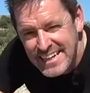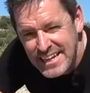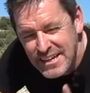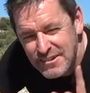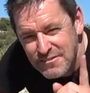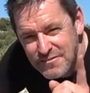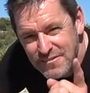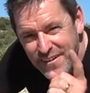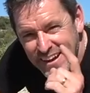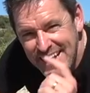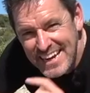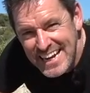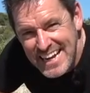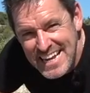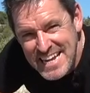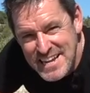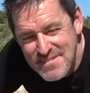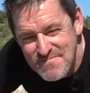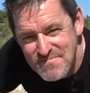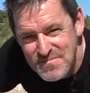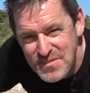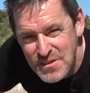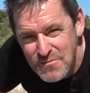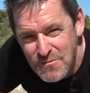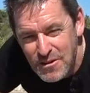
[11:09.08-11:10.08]
And finally,
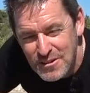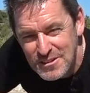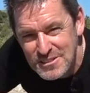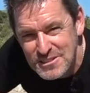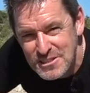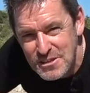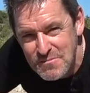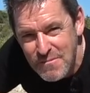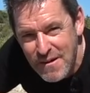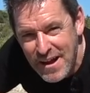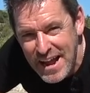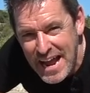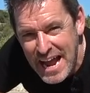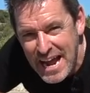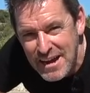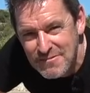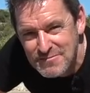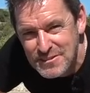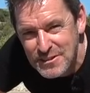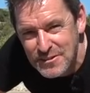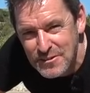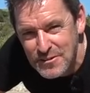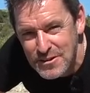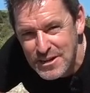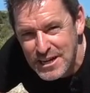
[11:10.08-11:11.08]
the ones you might have
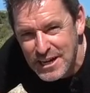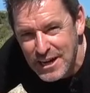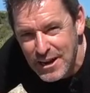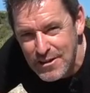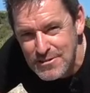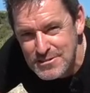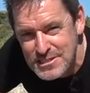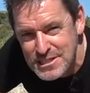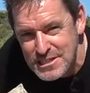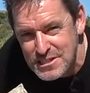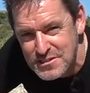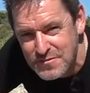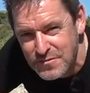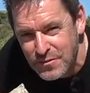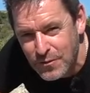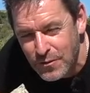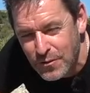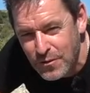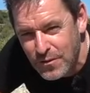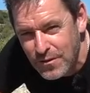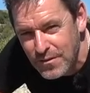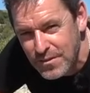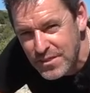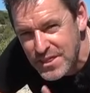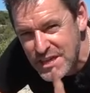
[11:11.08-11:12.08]
to look closest
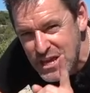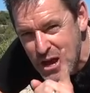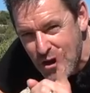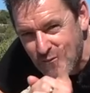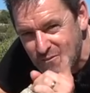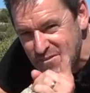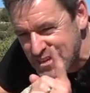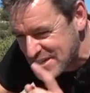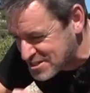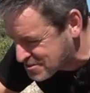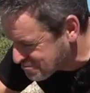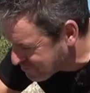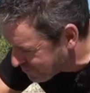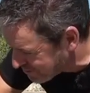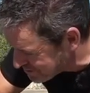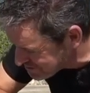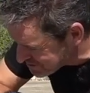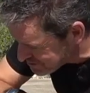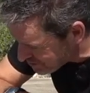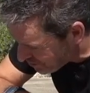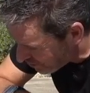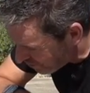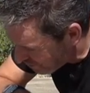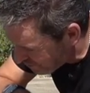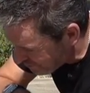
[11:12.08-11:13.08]
for. The obvious
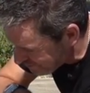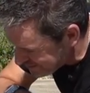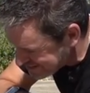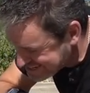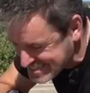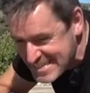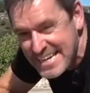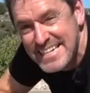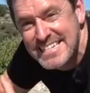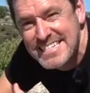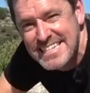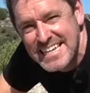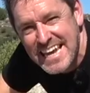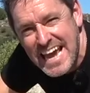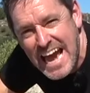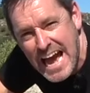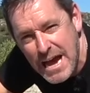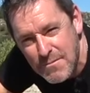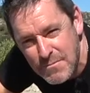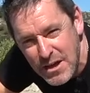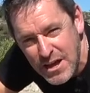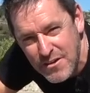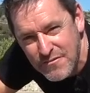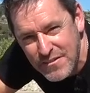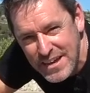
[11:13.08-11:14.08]
ones are on the center
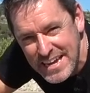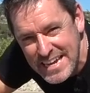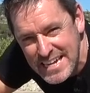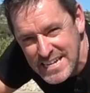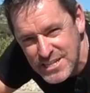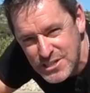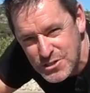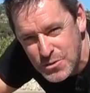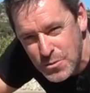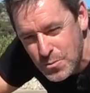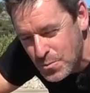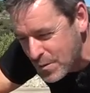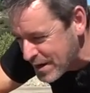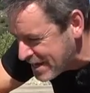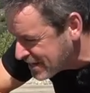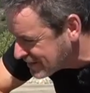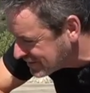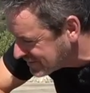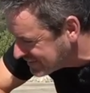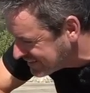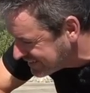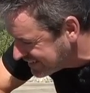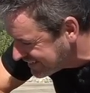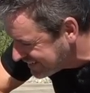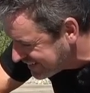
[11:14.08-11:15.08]
cap of each
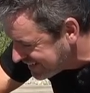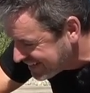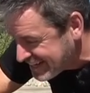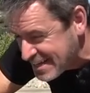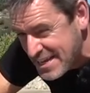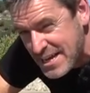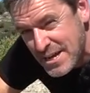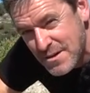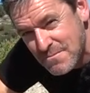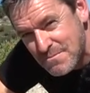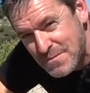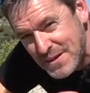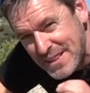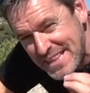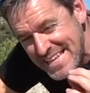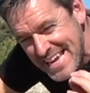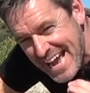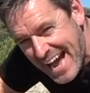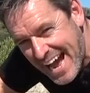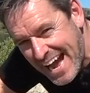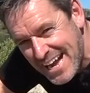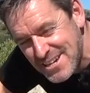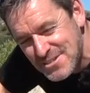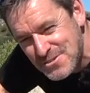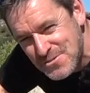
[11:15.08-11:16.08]
wheel, but the
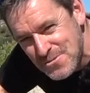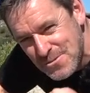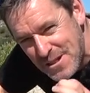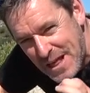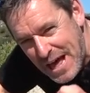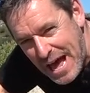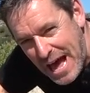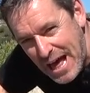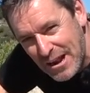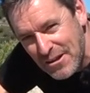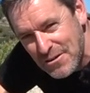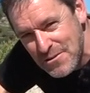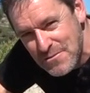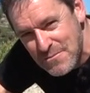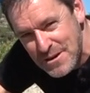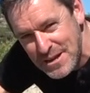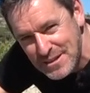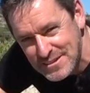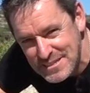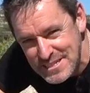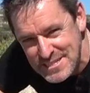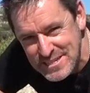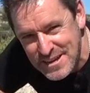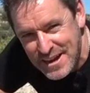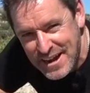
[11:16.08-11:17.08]
actual alloy
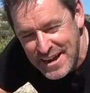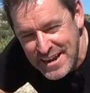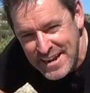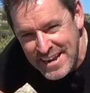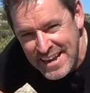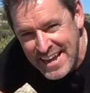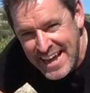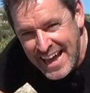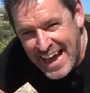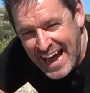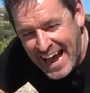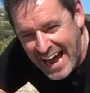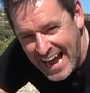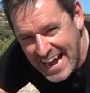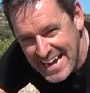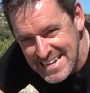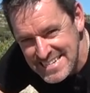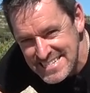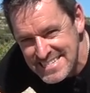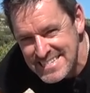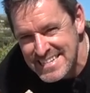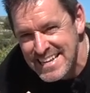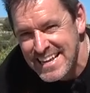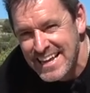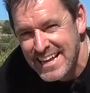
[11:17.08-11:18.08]
wheel design
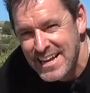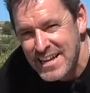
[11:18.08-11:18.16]
has